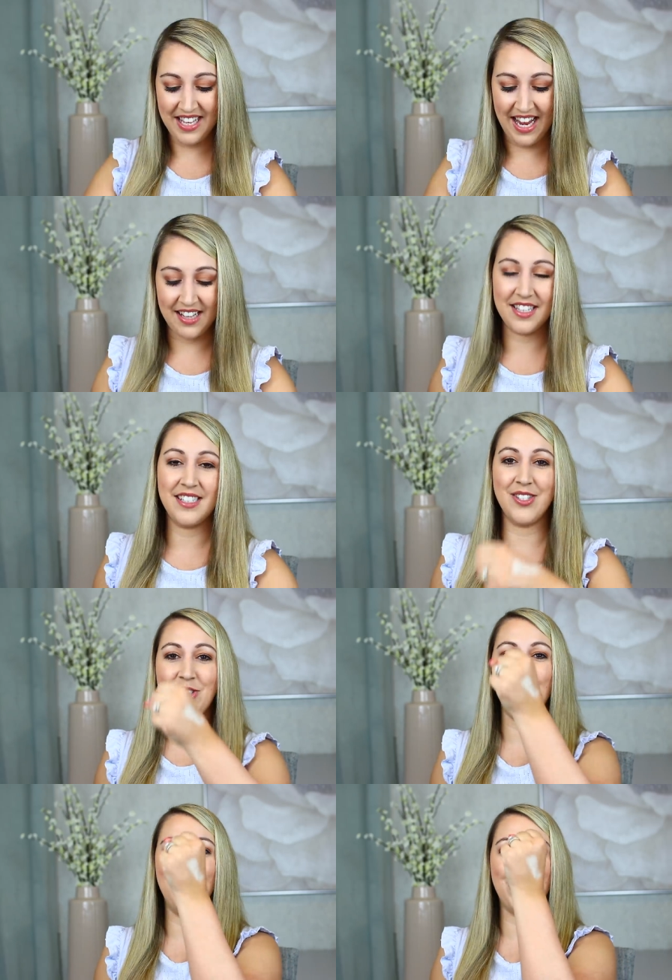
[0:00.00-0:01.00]
Okay, this is
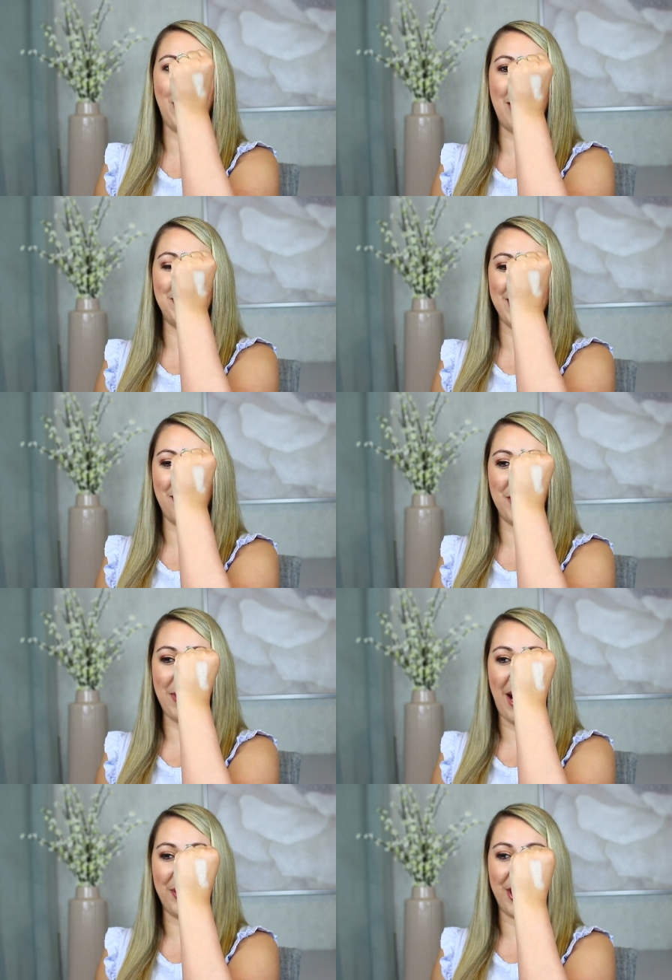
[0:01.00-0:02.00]
2 swipes of the
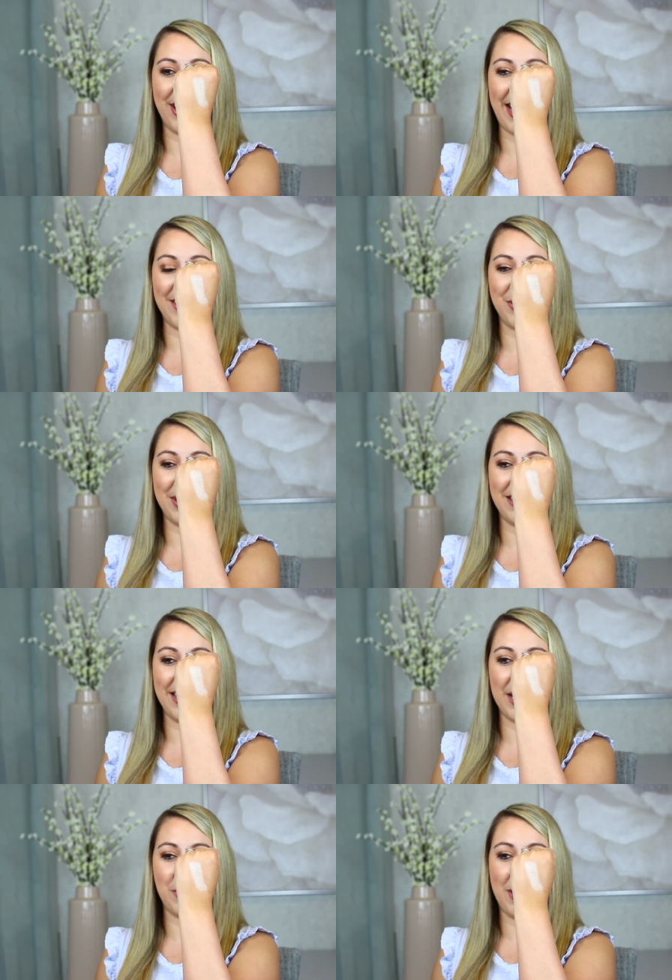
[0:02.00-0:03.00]
powder, and as you can
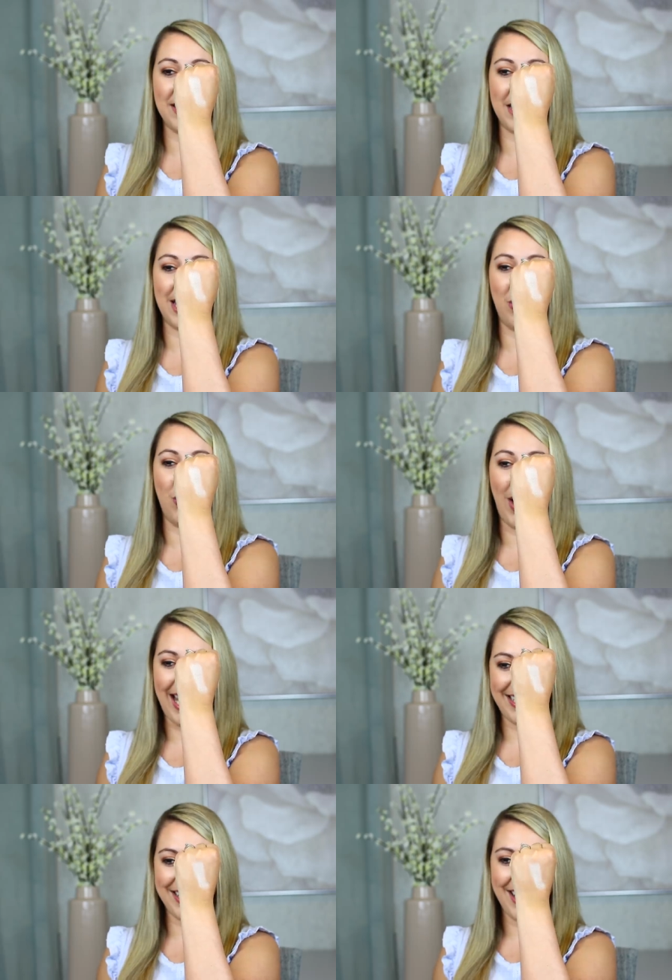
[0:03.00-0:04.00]
see, it's basically
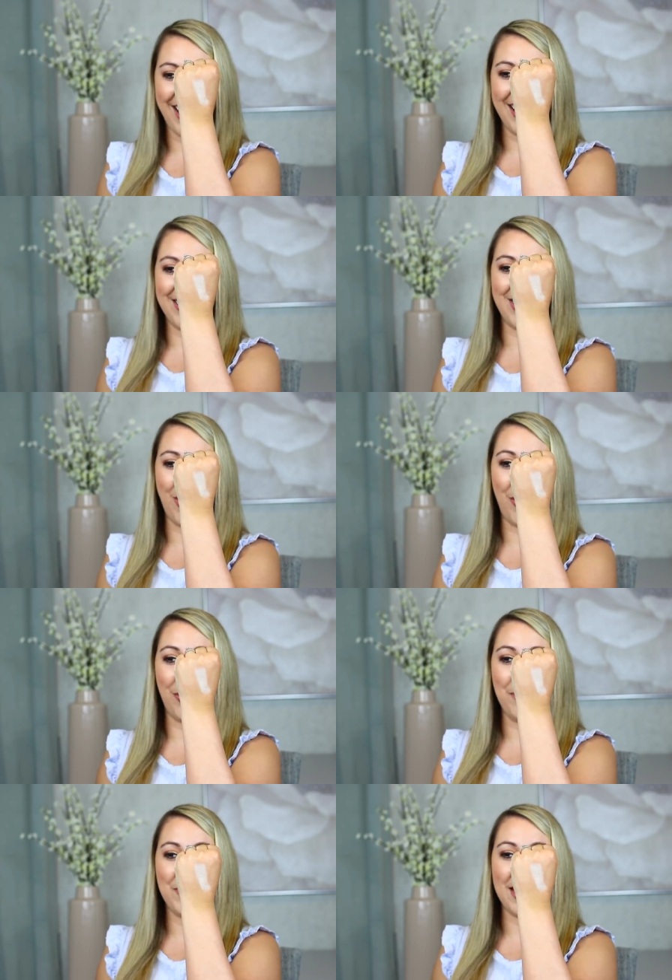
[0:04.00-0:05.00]
white.
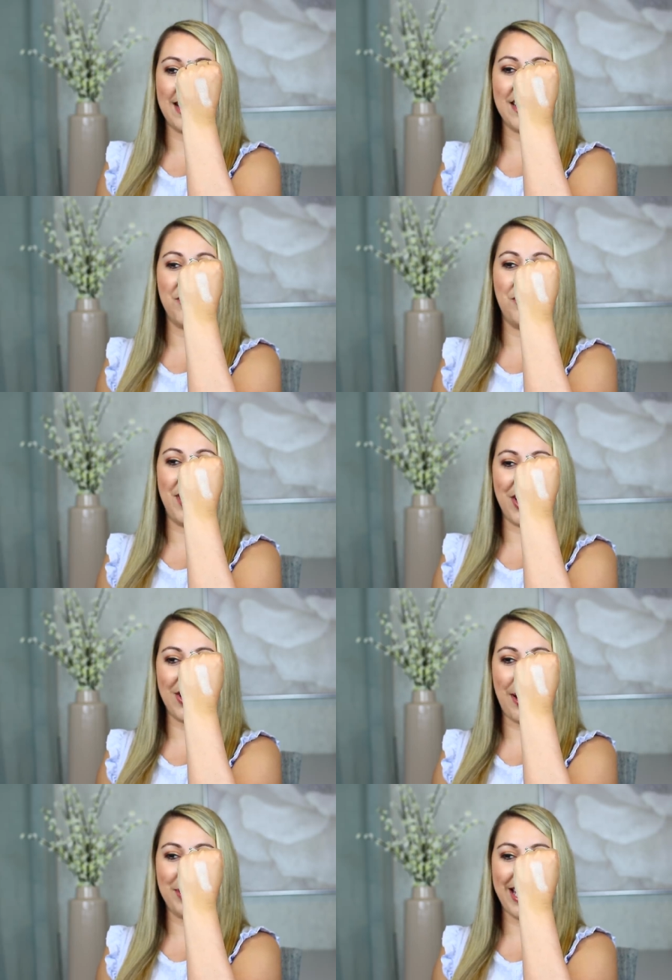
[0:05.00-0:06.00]
So that's a finger
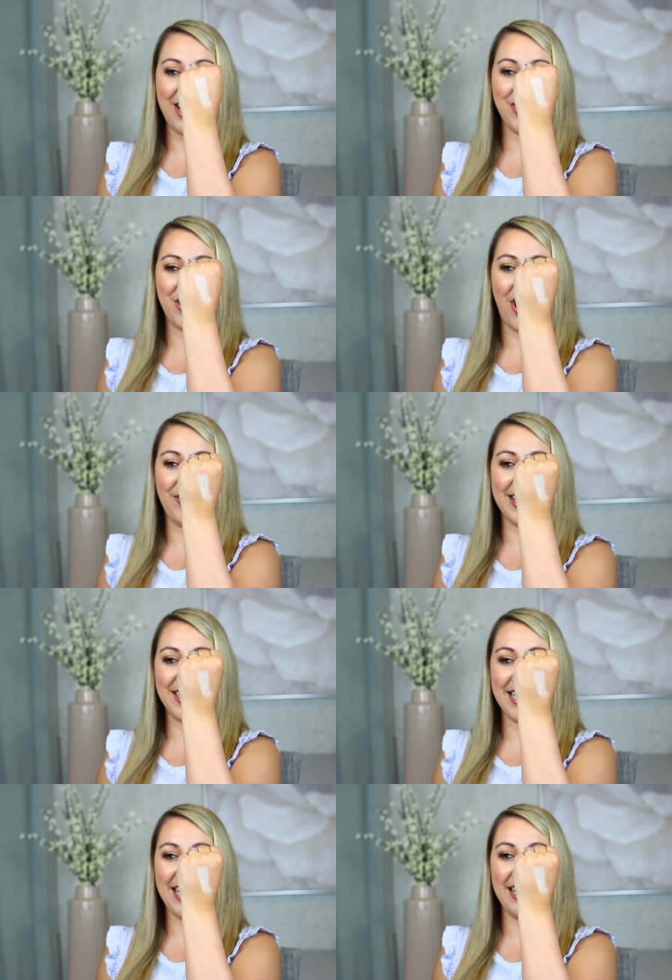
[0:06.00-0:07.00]
application,
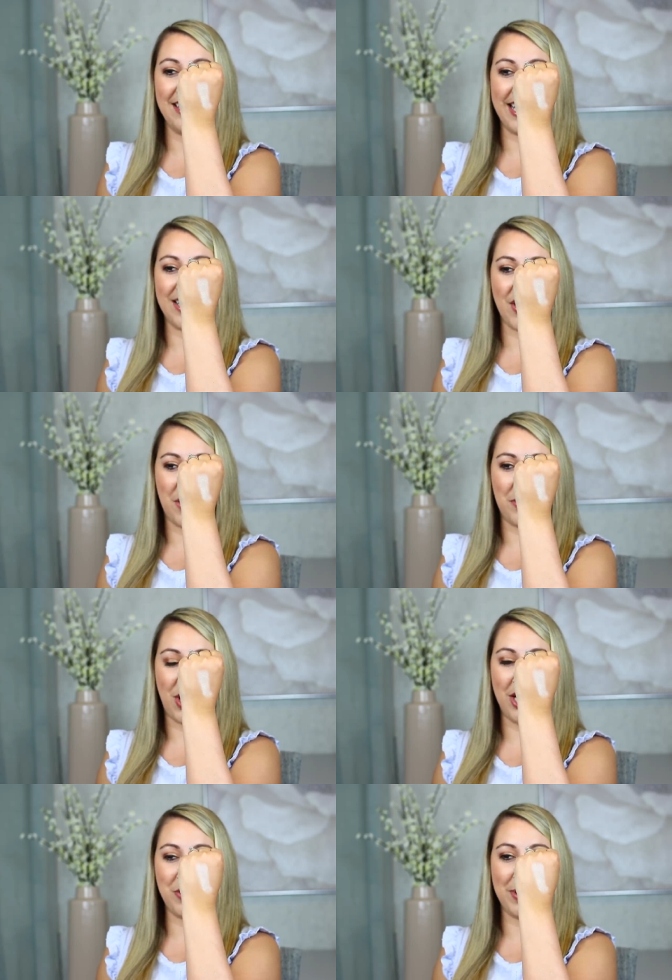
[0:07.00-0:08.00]
obviously, like it's not a
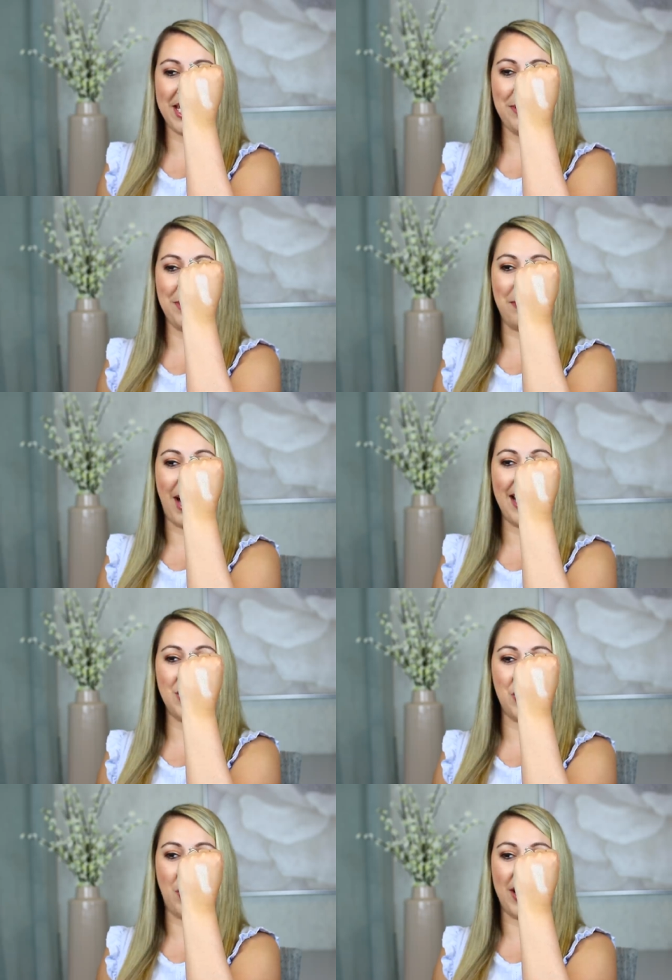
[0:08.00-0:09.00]
brush, but keep in
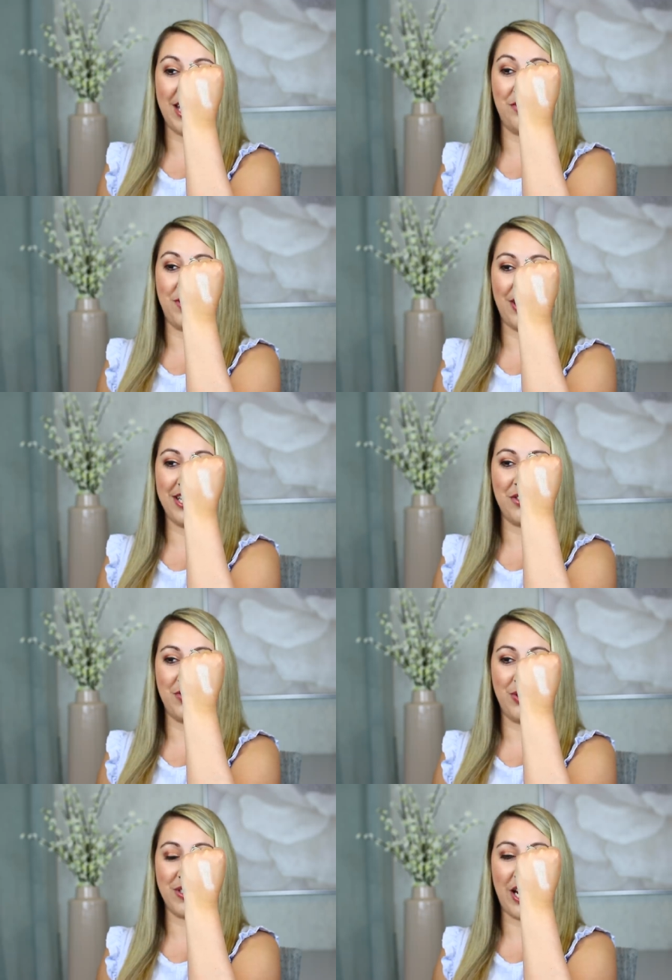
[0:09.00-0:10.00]
mind you want a very
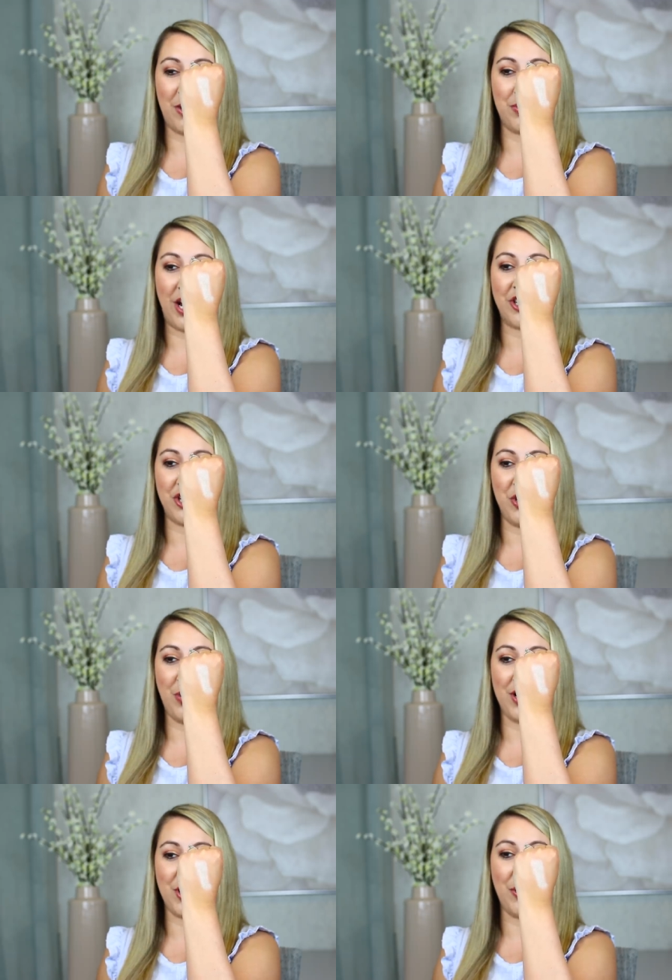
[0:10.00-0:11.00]
diffused hair brush and you
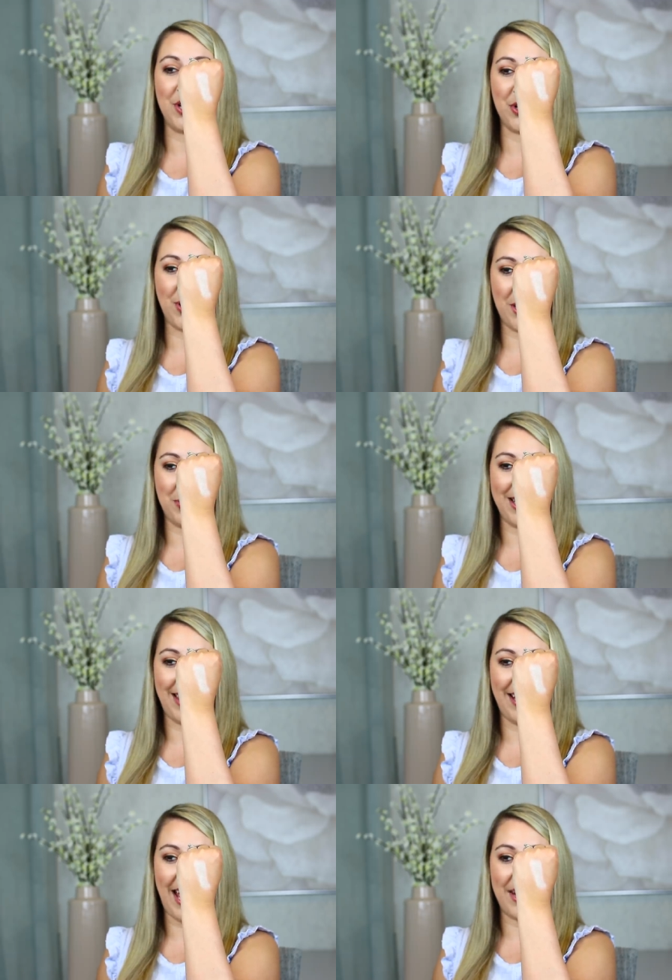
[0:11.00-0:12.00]
want to go incredibly
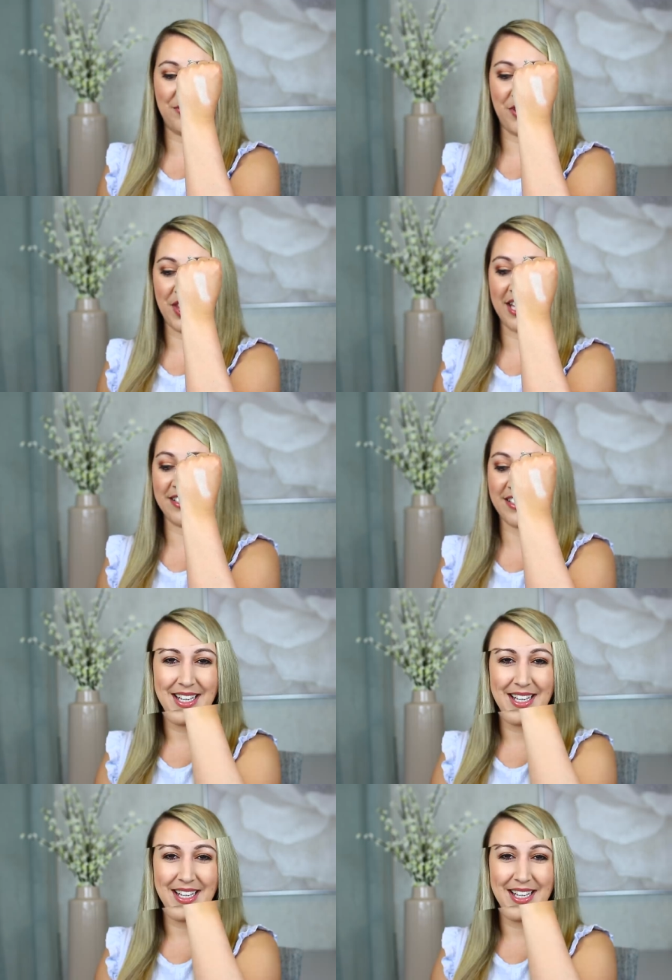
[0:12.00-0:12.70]
light-handed for this.